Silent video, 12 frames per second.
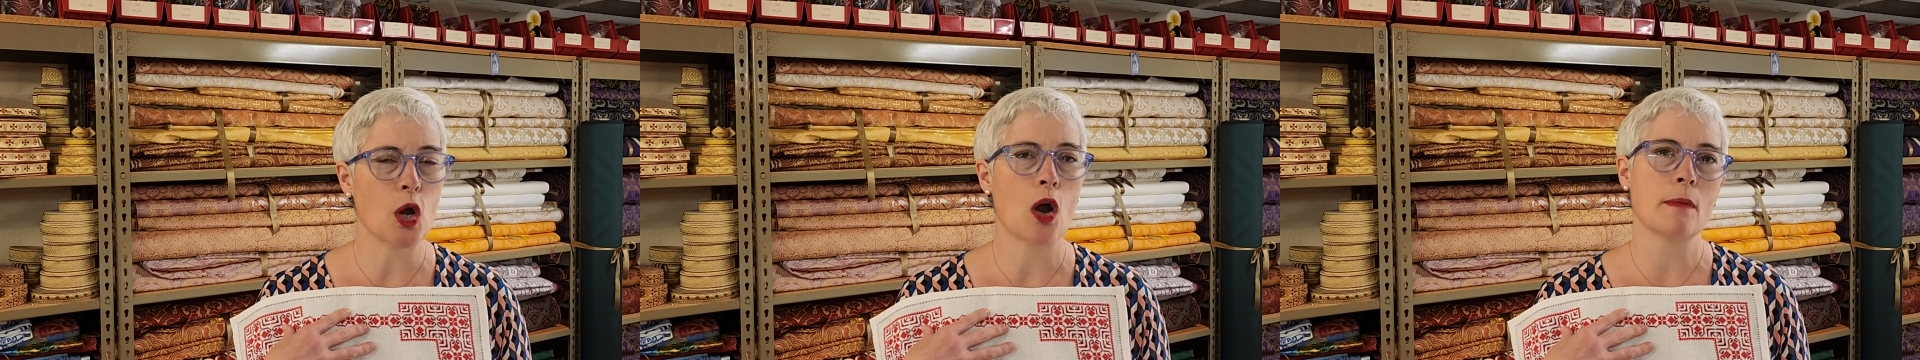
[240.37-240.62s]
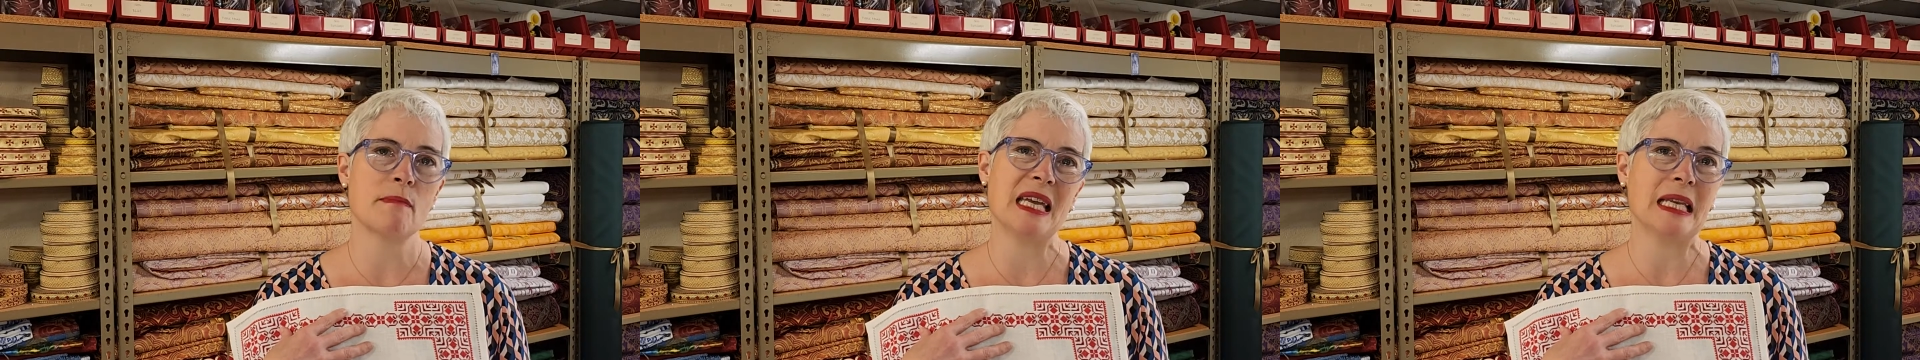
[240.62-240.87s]
are
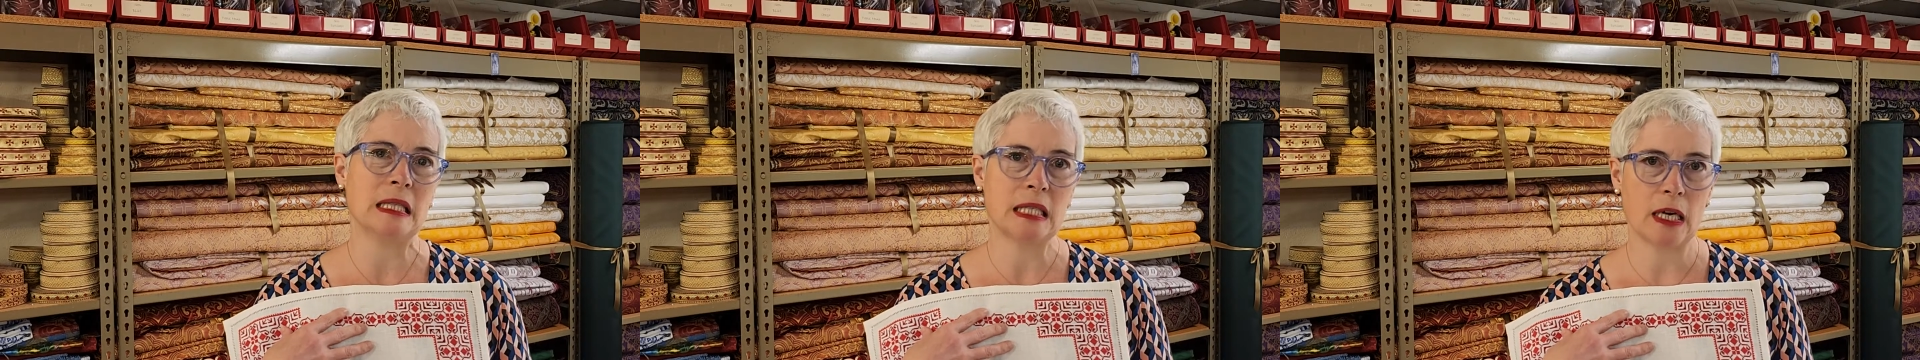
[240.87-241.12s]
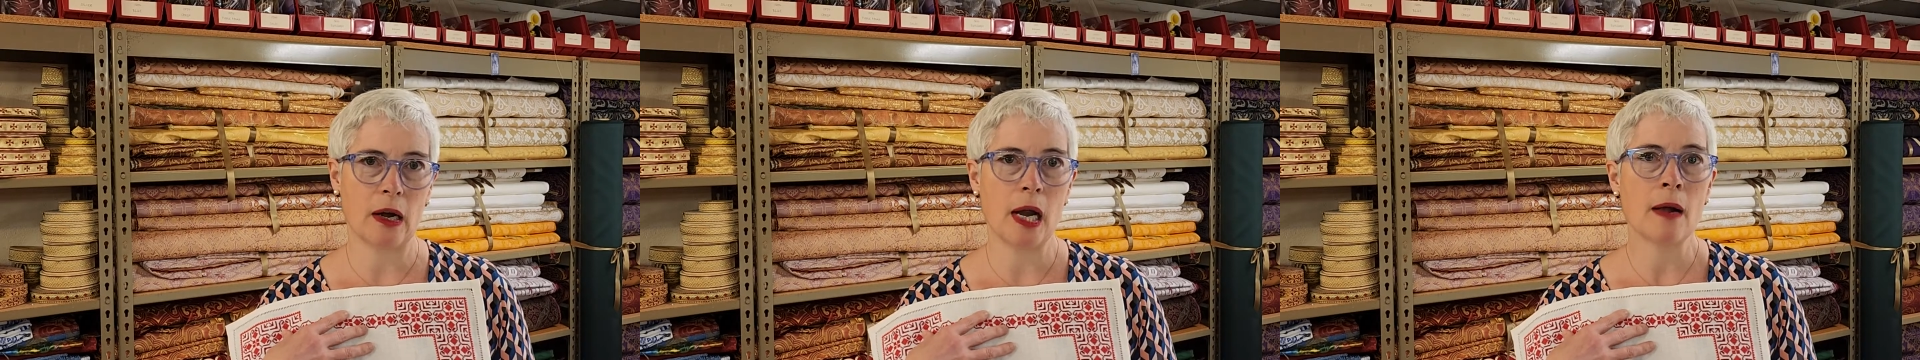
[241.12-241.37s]
meat and
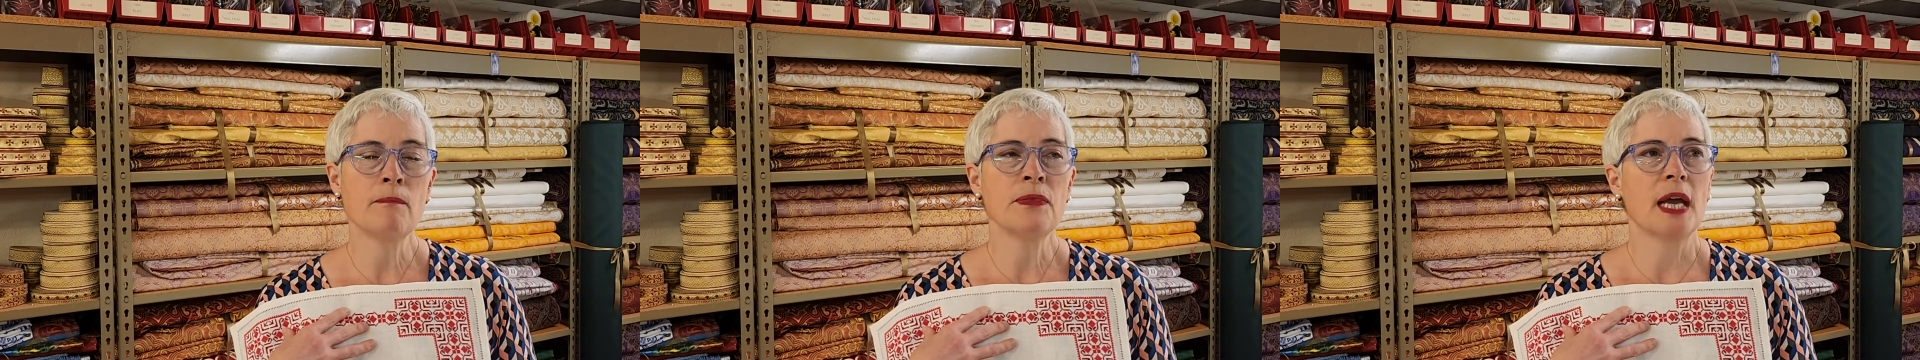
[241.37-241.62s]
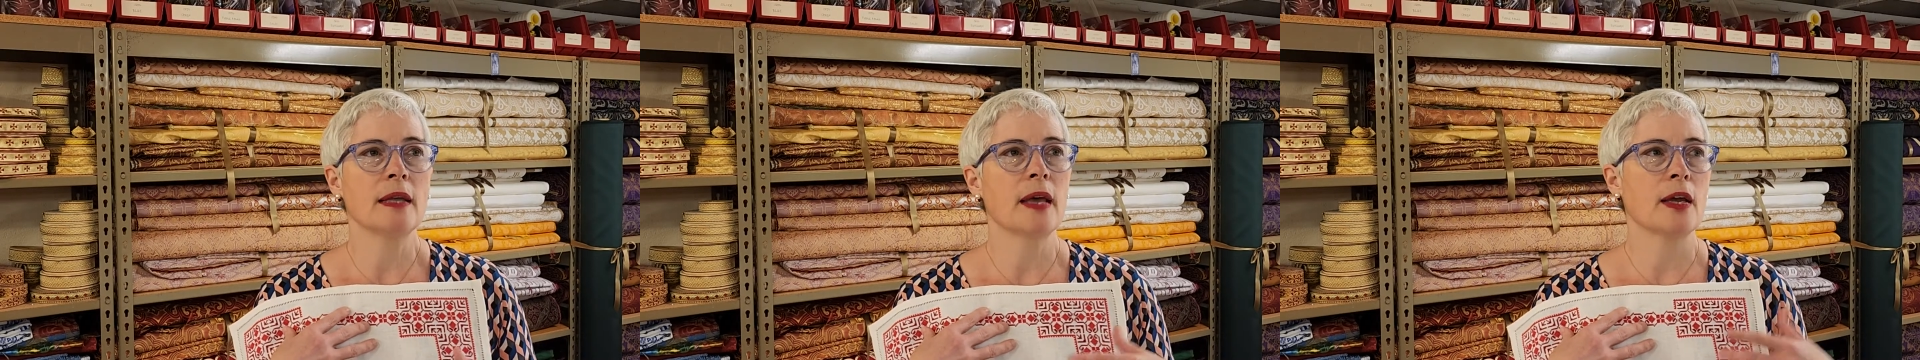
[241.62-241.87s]
dairy.
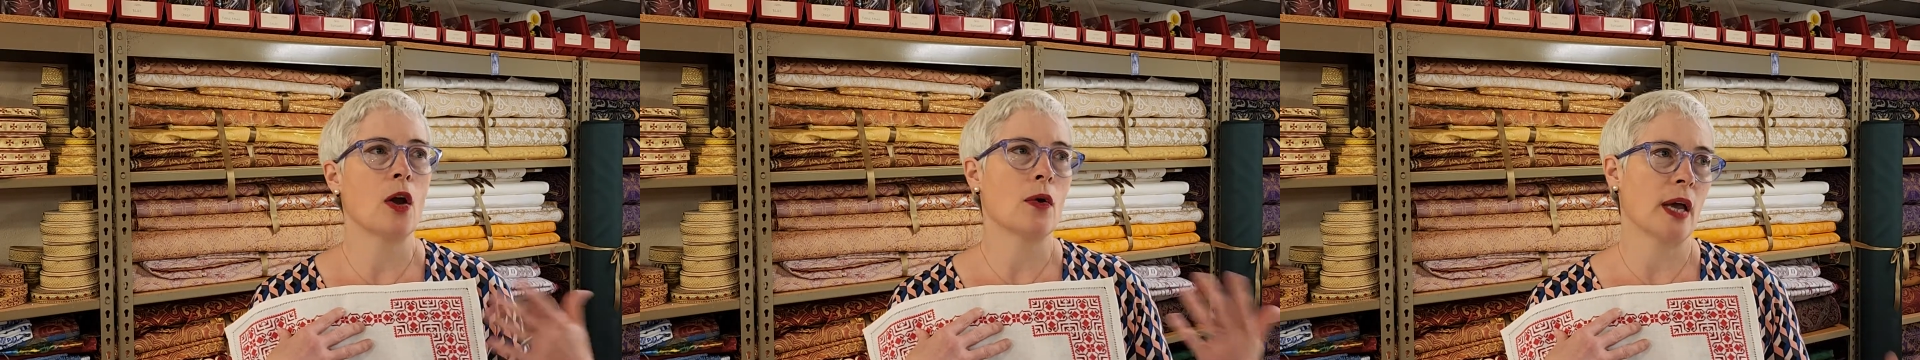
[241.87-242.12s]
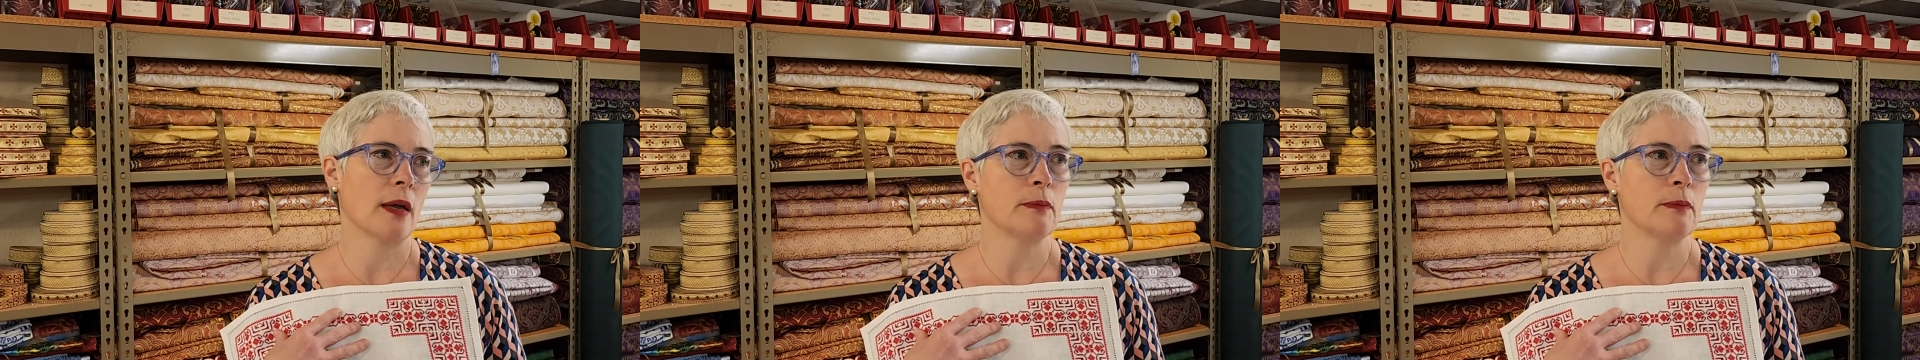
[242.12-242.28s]
And like, okay,